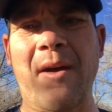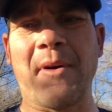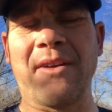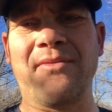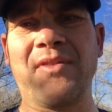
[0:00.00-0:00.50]

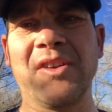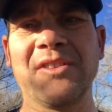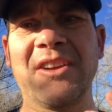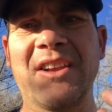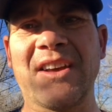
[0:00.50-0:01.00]
I
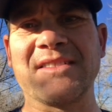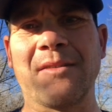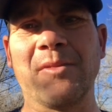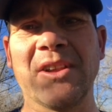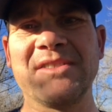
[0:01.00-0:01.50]
feeling as
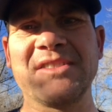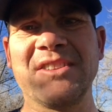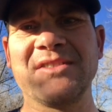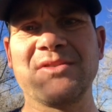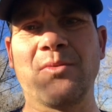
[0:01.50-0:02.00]
I'm
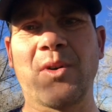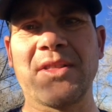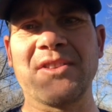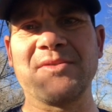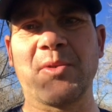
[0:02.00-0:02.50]
listening to
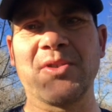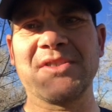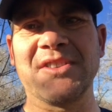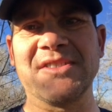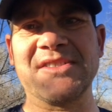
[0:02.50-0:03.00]
what this
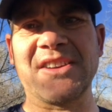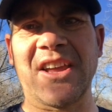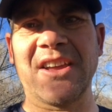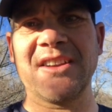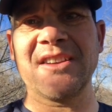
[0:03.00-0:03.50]
person is
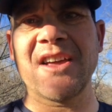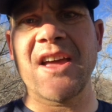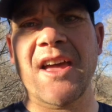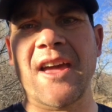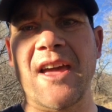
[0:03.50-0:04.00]
saying?
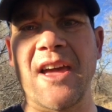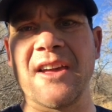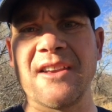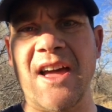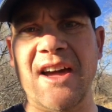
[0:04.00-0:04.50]

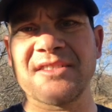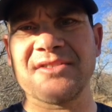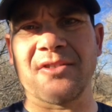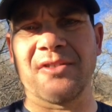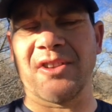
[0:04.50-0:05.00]
And
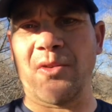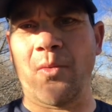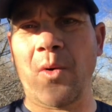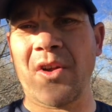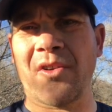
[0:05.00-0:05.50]
externally,
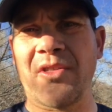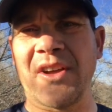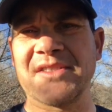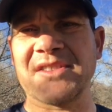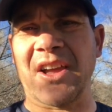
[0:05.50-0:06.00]
what are
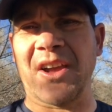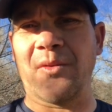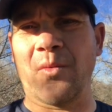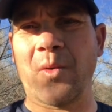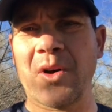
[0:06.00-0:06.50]
they
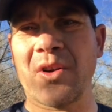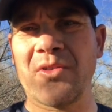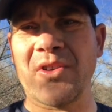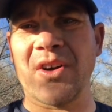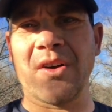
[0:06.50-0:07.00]
saying? What
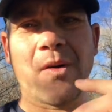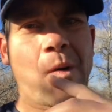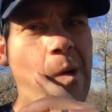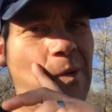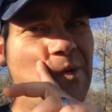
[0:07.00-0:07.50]
are the
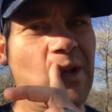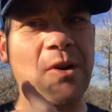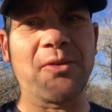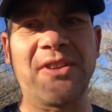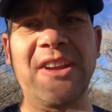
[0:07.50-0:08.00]

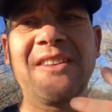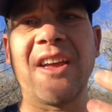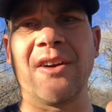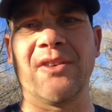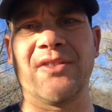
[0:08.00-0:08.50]
subtle
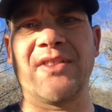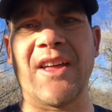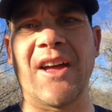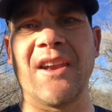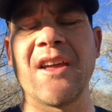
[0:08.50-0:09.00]
details
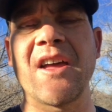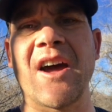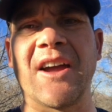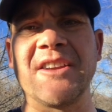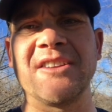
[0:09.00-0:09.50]
that
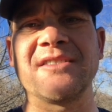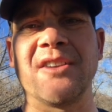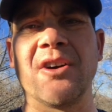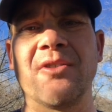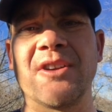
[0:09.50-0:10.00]
I need to
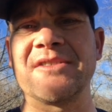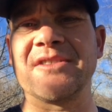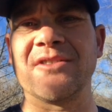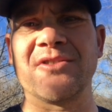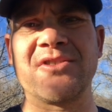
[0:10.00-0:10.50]

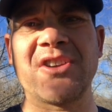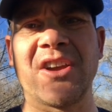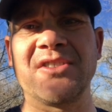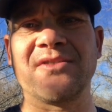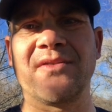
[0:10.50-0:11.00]
notice in their
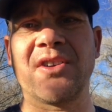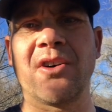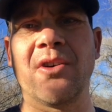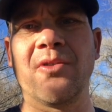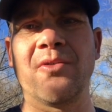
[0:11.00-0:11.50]
change of
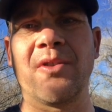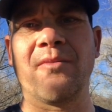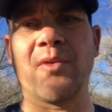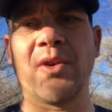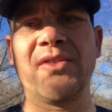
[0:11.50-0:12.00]
tone,
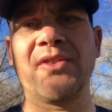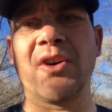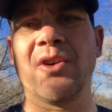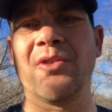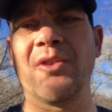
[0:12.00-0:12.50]
voice
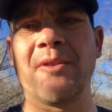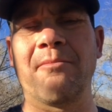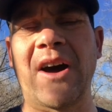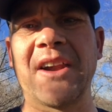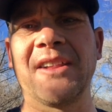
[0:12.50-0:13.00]
tone,
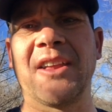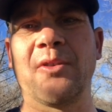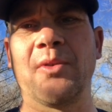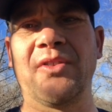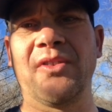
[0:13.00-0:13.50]
and body
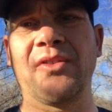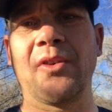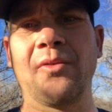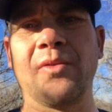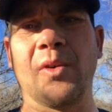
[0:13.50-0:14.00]
language, and
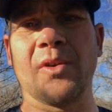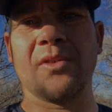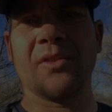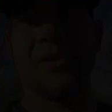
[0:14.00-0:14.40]
so forth?